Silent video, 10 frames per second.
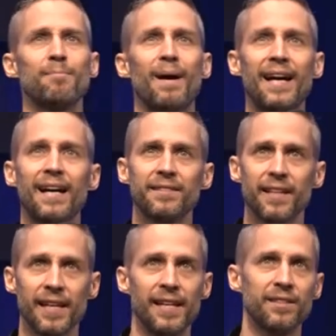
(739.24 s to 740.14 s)
him by
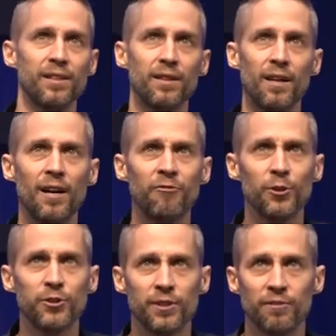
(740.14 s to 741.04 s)
asking, Is it
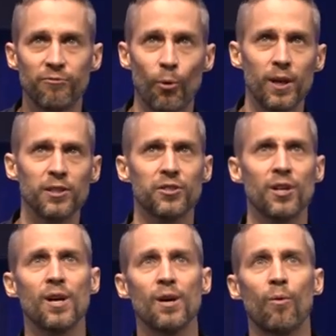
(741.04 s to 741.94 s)
lawful to divorce
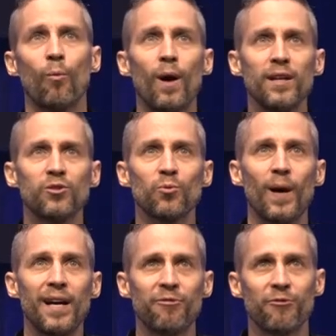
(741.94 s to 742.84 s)
one's
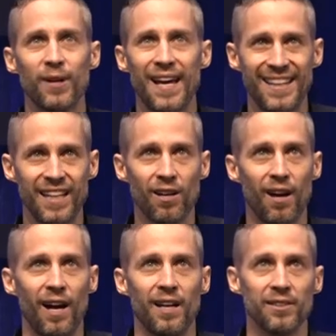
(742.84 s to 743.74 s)
wife for any
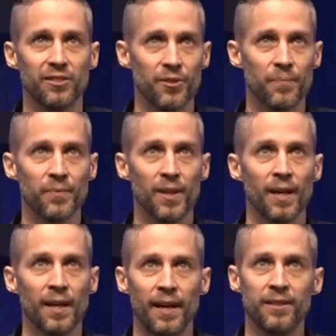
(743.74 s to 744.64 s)
cause?
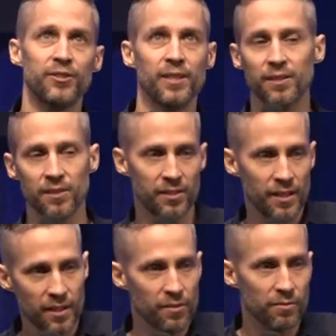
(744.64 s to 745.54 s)
And Jesus,
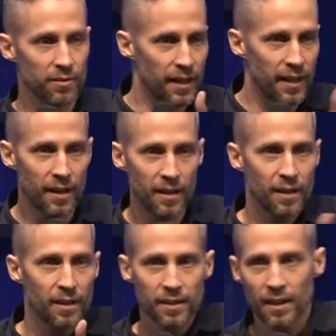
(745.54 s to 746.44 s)
seeing through their
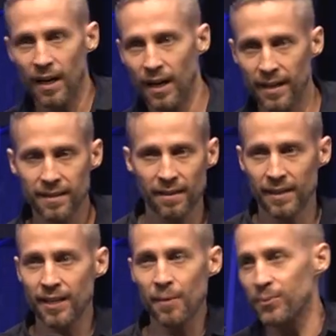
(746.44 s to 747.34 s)
uh,
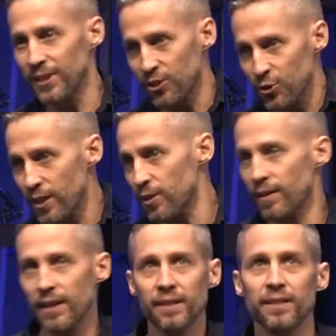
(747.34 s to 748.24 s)
attempts at
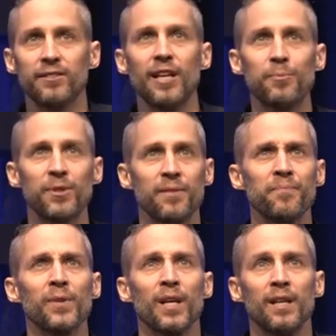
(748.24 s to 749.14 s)
trickery and deception,
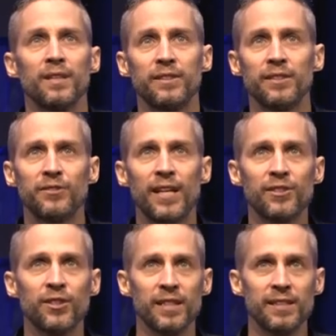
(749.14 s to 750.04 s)
Jesus
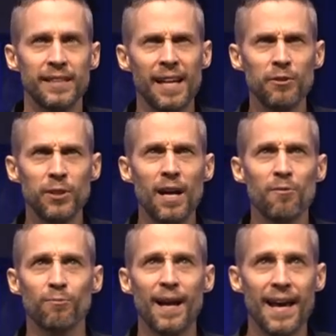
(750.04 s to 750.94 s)
answered, He says, Have you
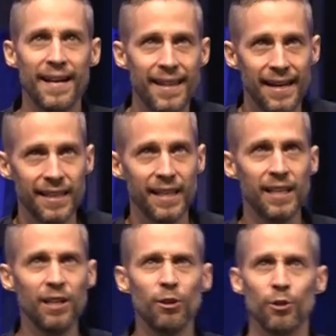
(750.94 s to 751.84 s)
not read that
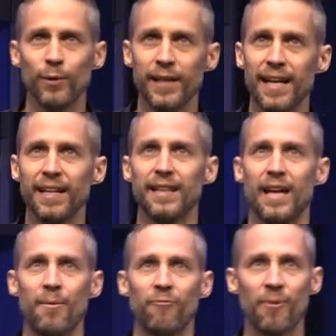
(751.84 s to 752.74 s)
he who created
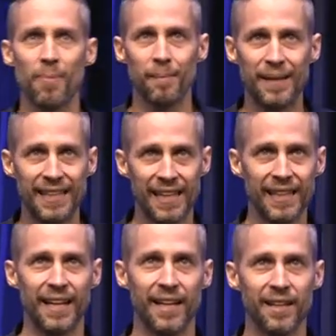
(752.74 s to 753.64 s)
them from the
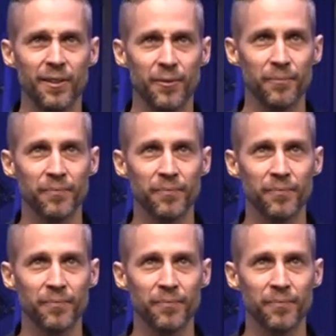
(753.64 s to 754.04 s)
beginning